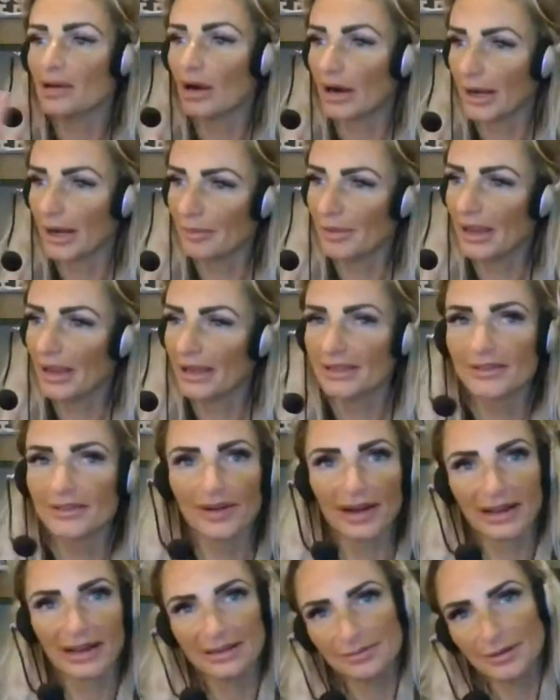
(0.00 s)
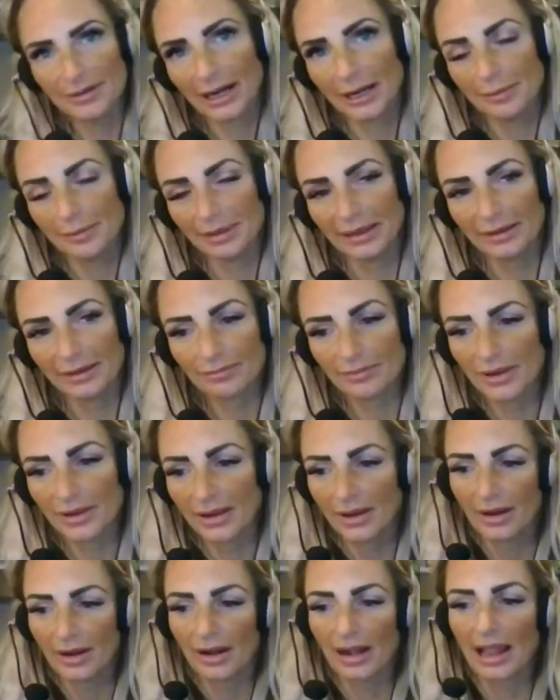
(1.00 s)
It's not my time yet. Divine
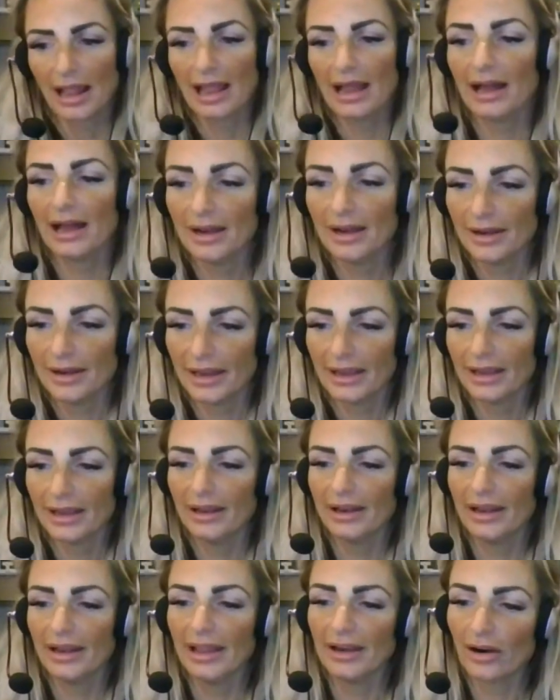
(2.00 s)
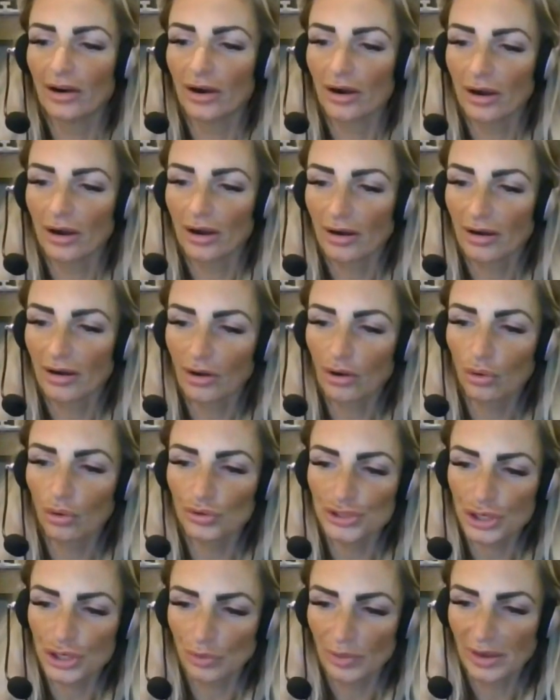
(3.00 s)
timing. And in
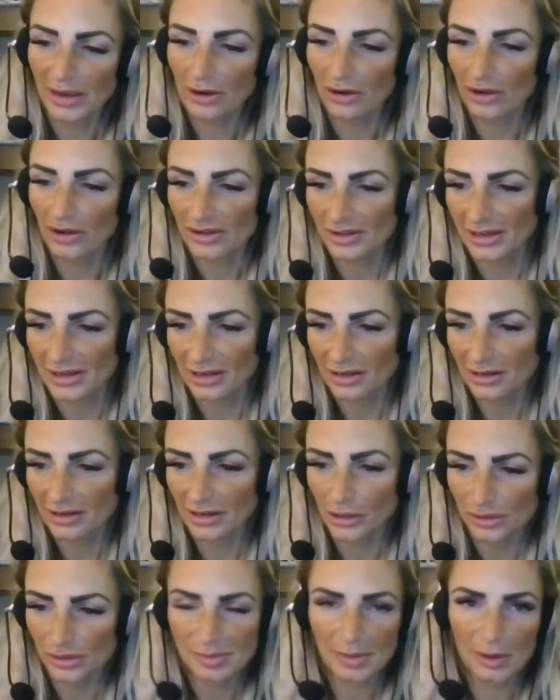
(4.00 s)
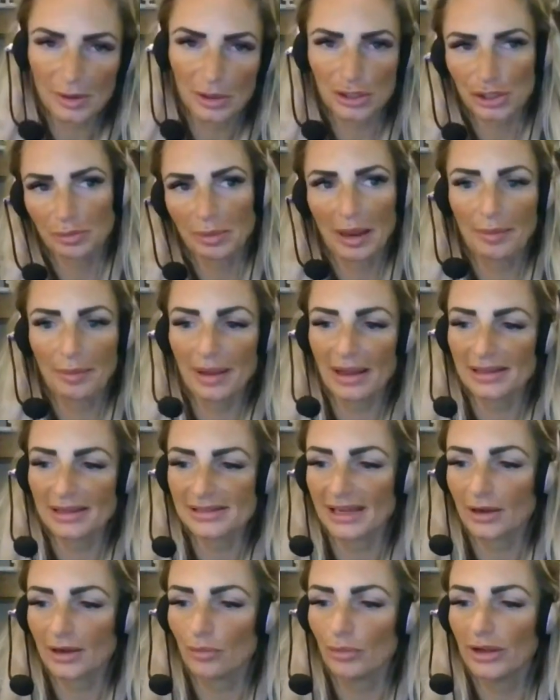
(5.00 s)
our culture, we call it, you know, spiritual
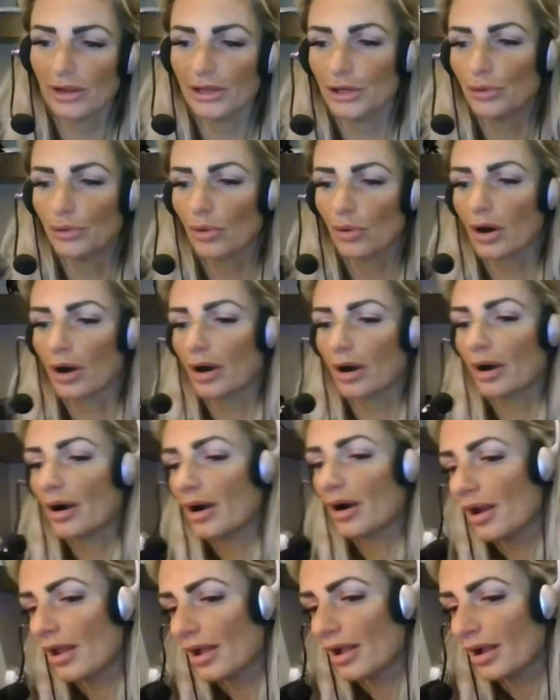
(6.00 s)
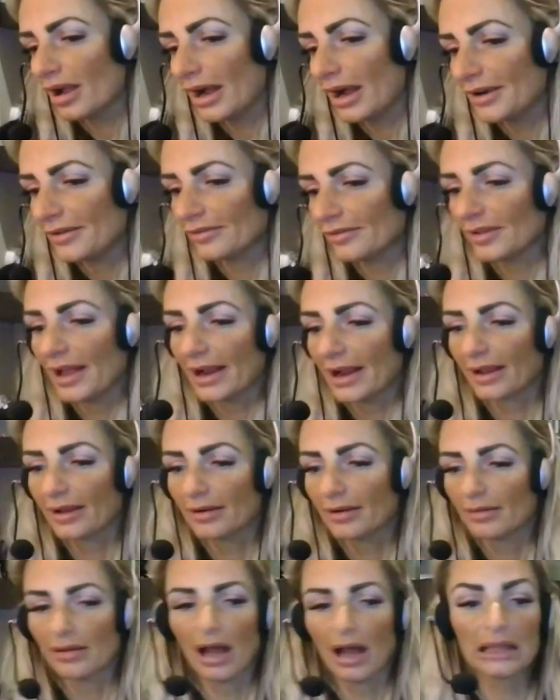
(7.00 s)
bypassing, when you are kind of
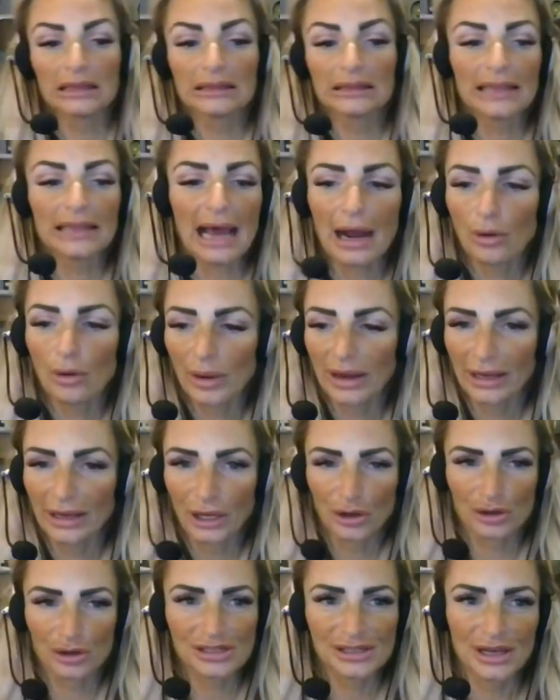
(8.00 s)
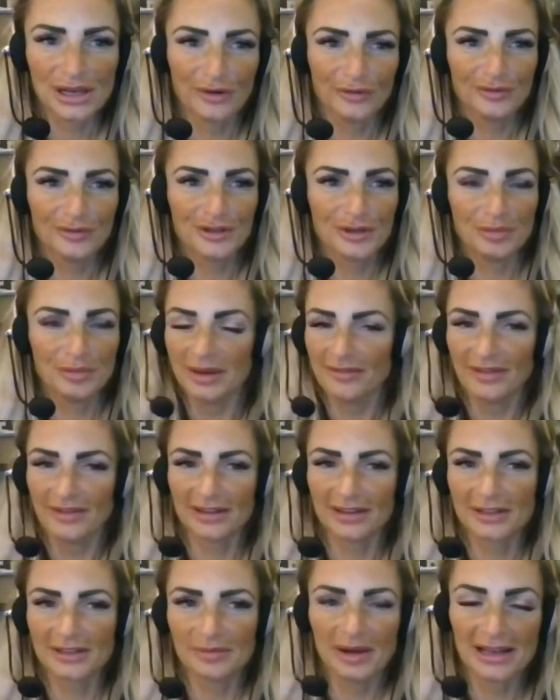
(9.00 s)
like allowing yourself to be
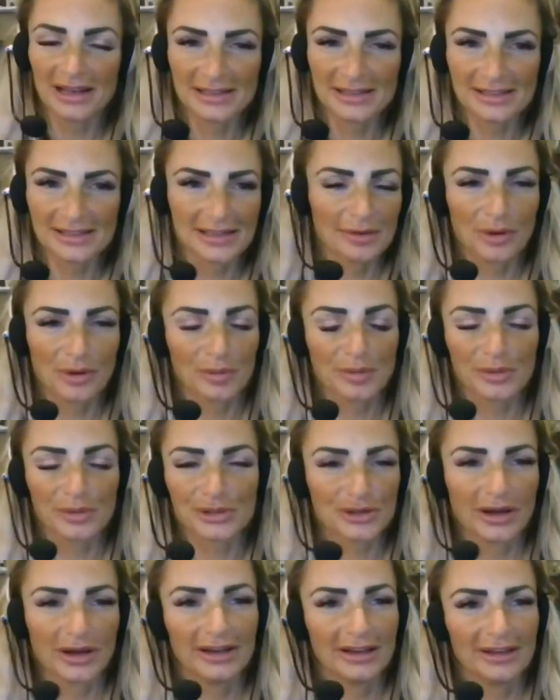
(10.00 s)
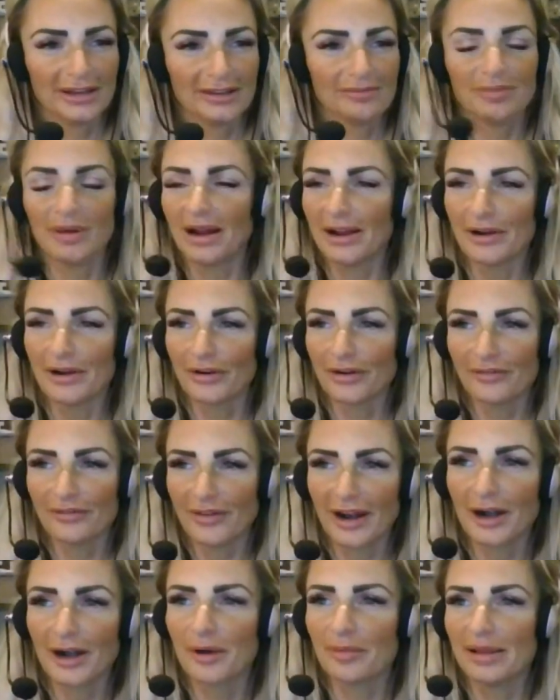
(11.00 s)
victimized and perpetrated by your
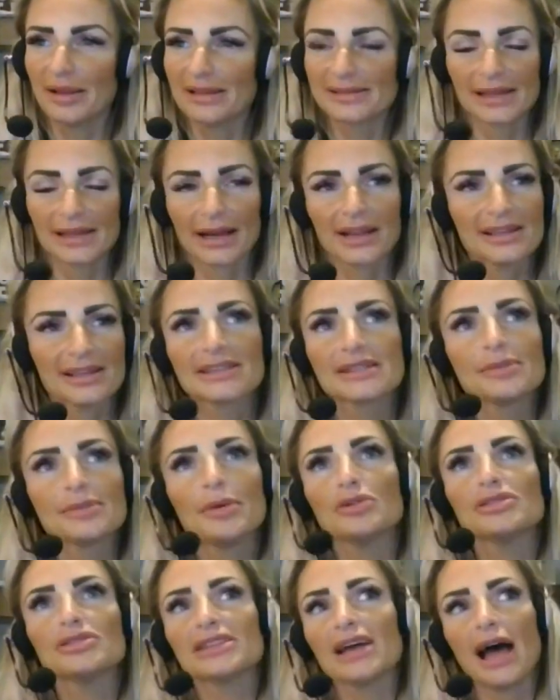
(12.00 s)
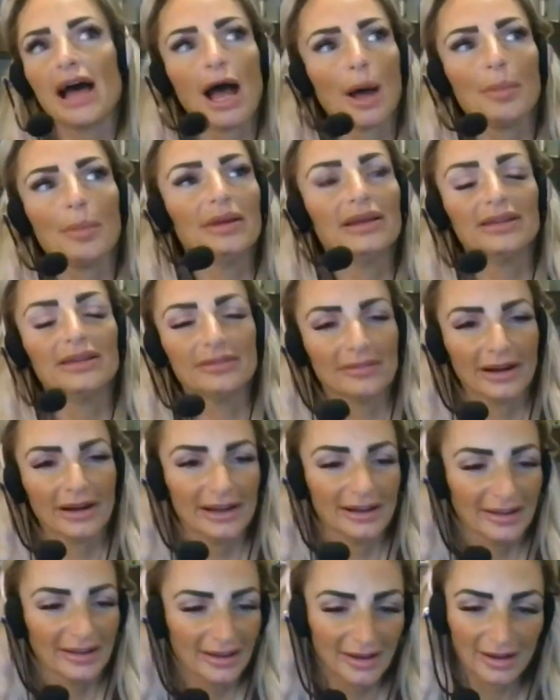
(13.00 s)
environment. It's like, it's supposed to happen,
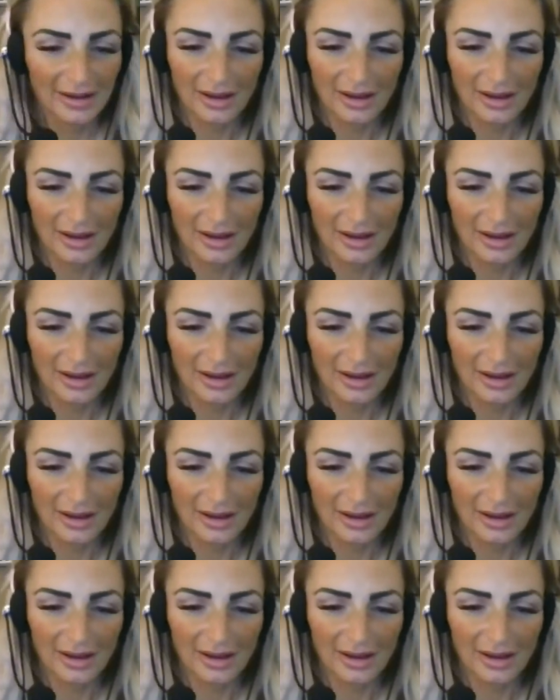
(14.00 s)
right?